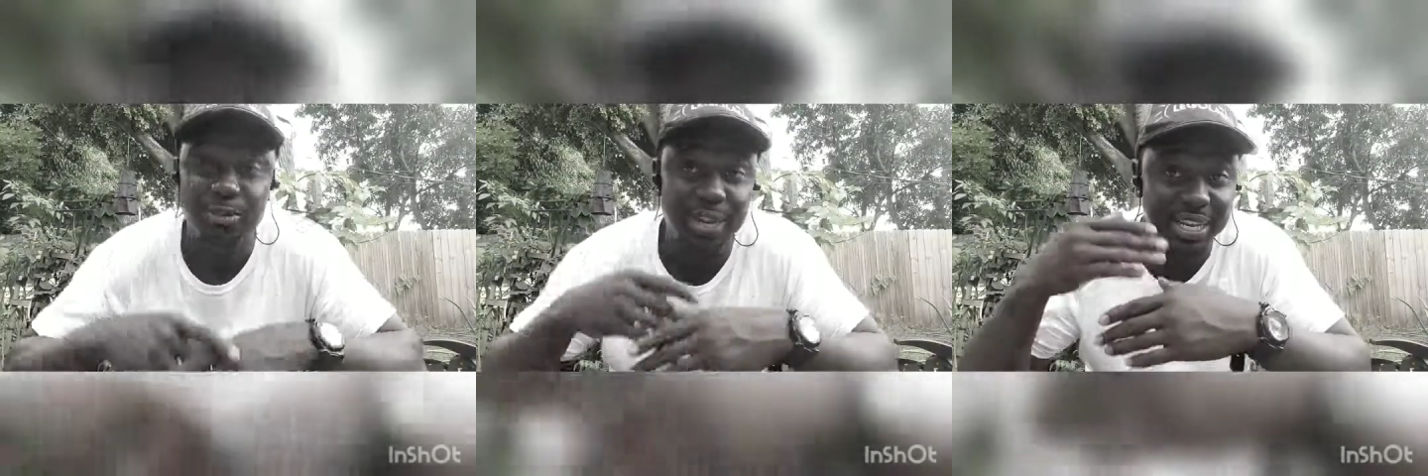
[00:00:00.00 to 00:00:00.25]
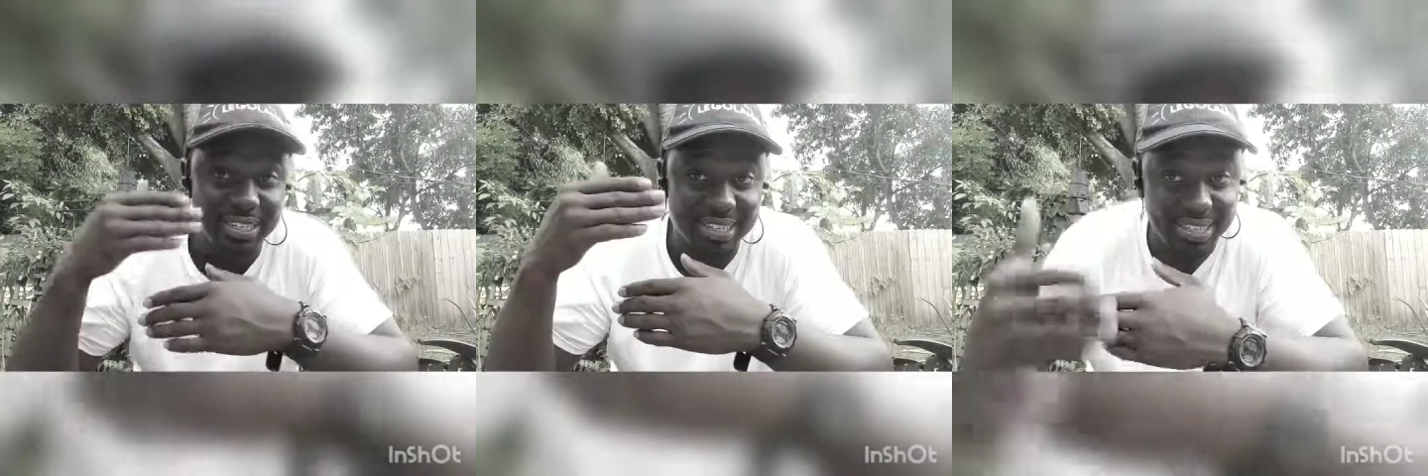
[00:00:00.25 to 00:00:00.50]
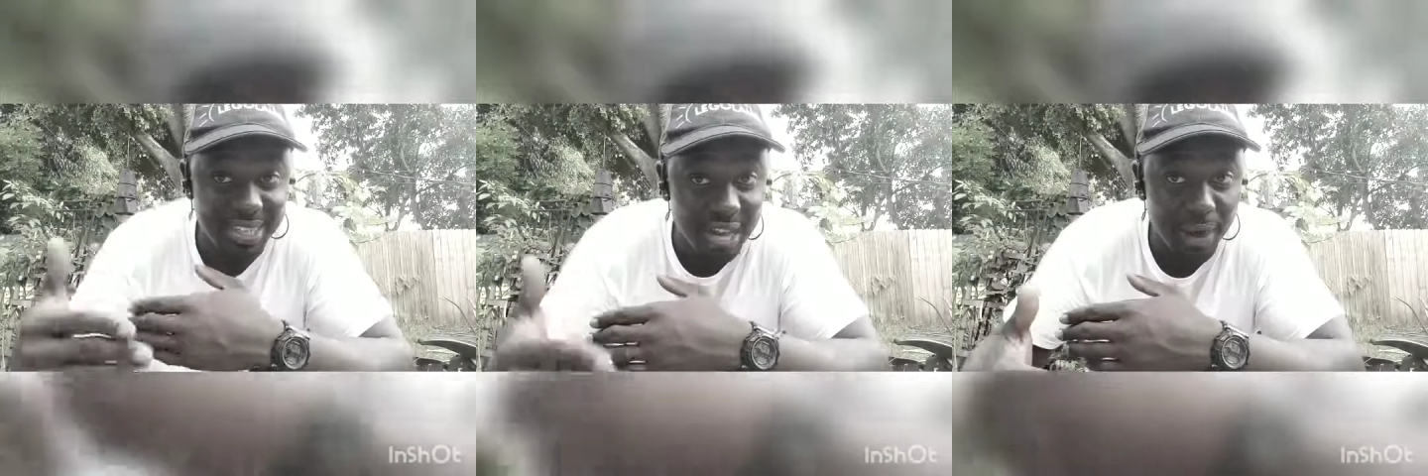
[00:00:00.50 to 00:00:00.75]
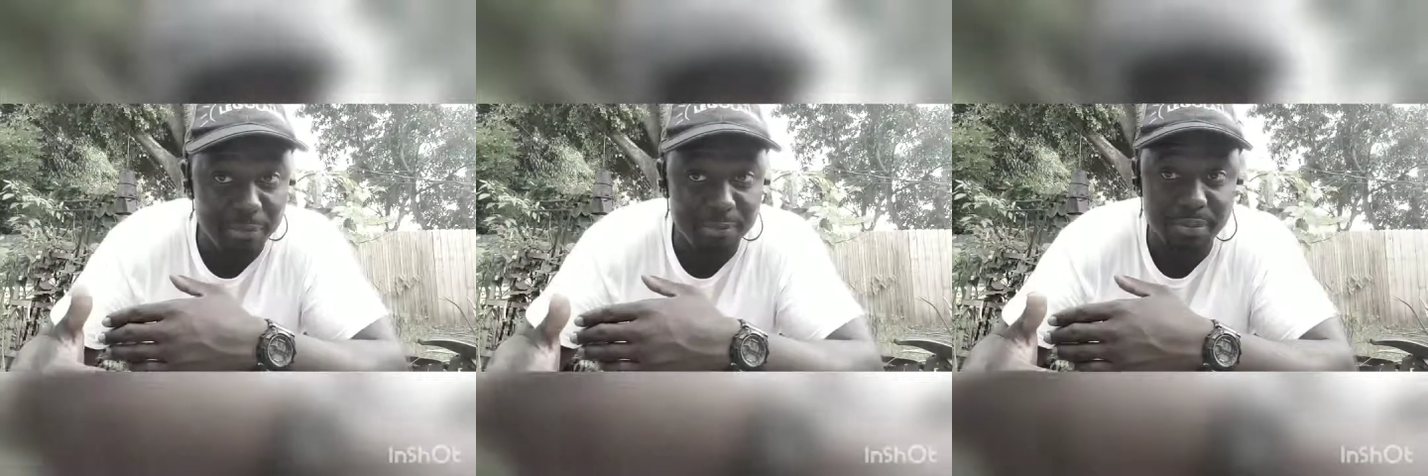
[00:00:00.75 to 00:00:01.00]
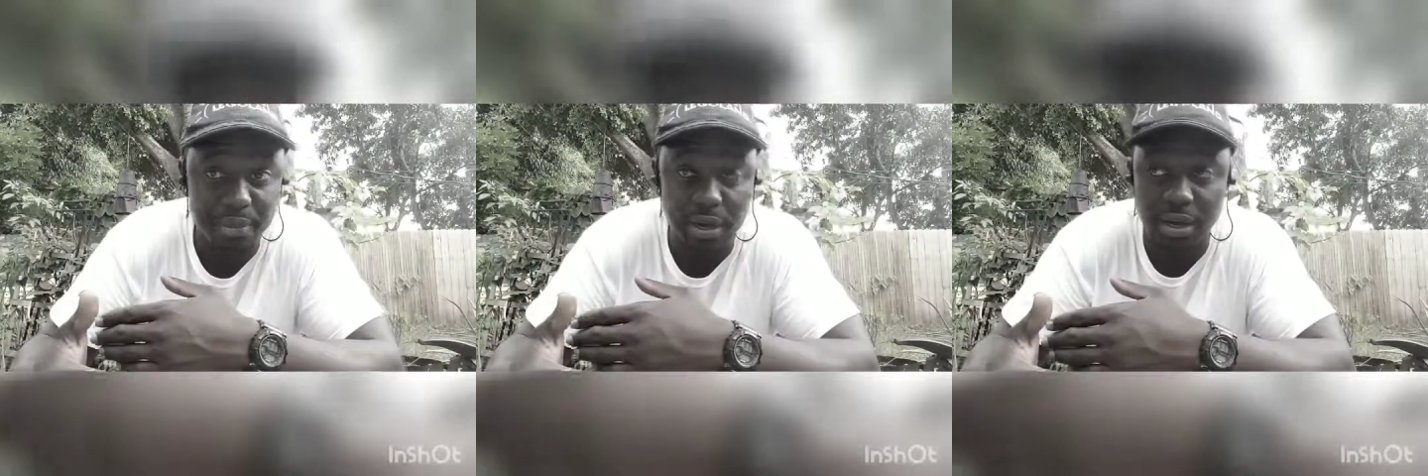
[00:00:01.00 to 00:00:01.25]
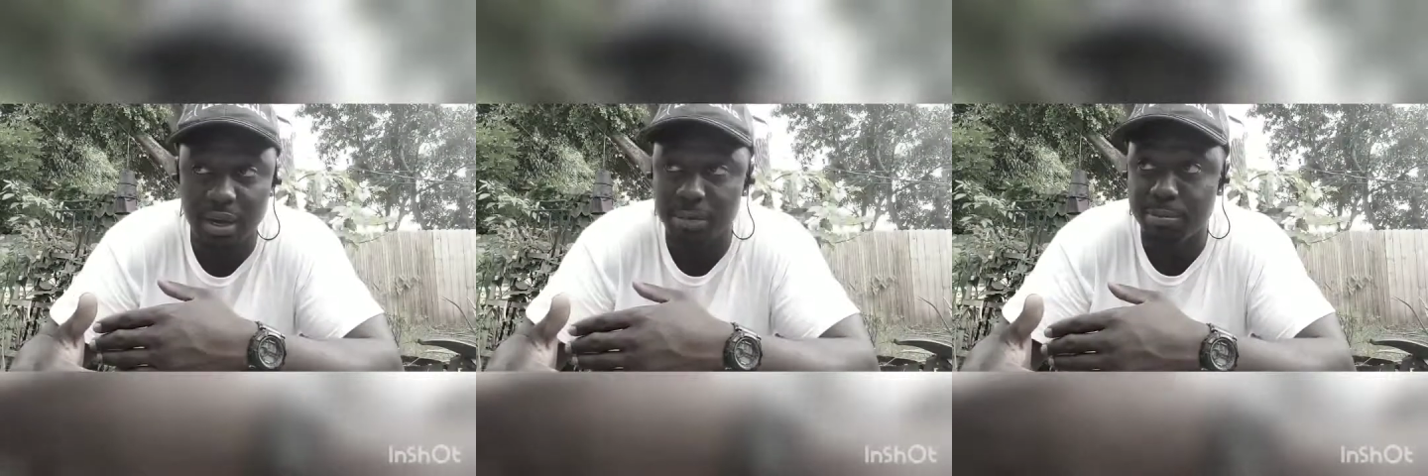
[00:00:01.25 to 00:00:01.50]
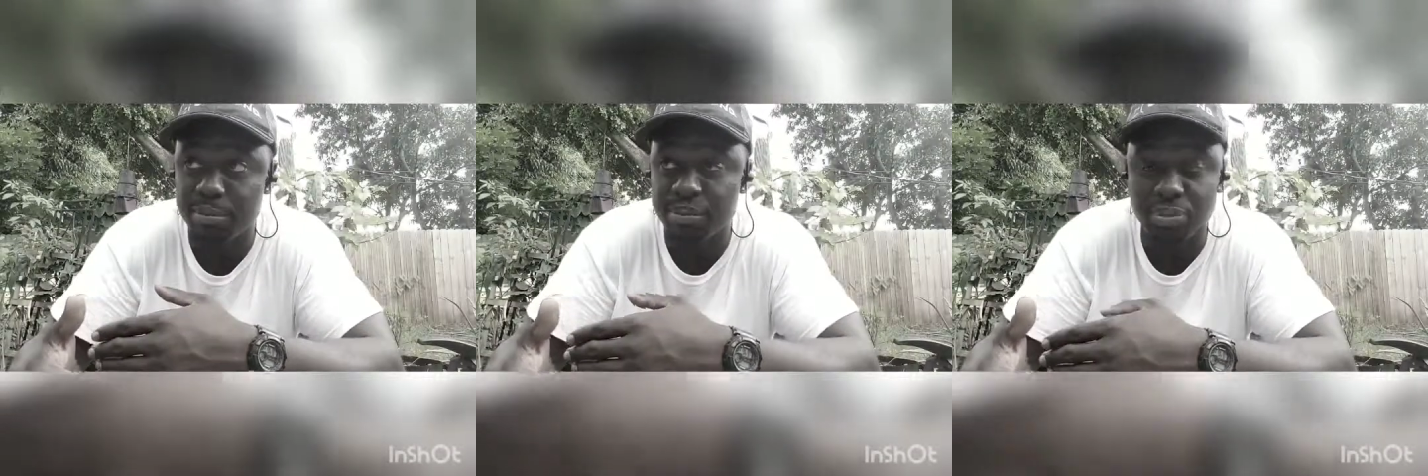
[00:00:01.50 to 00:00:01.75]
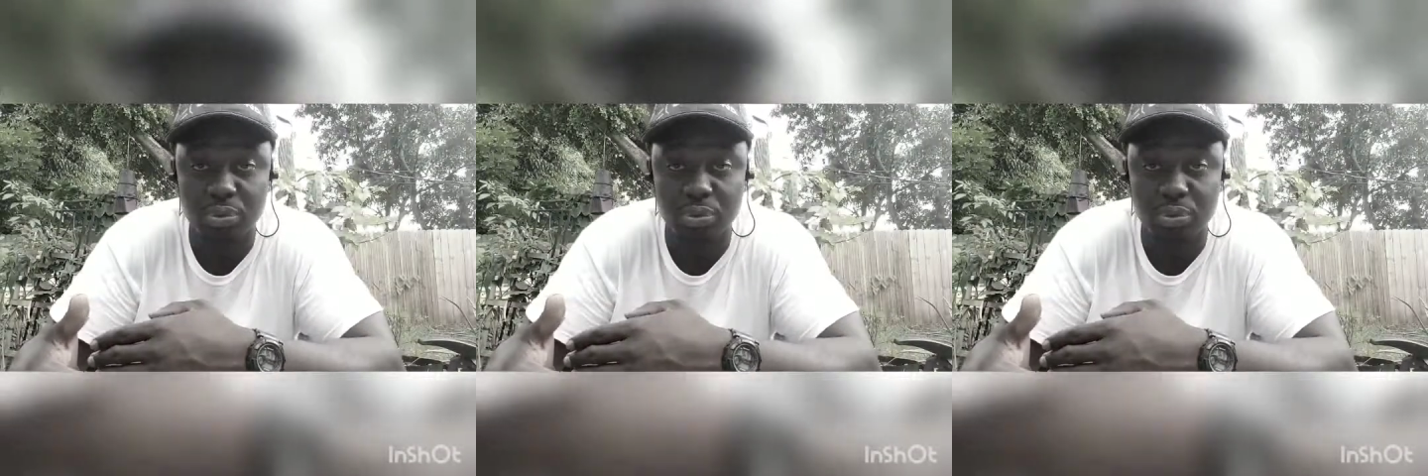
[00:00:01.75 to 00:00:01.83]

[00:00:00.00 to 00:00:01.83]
if we didn't stop uh,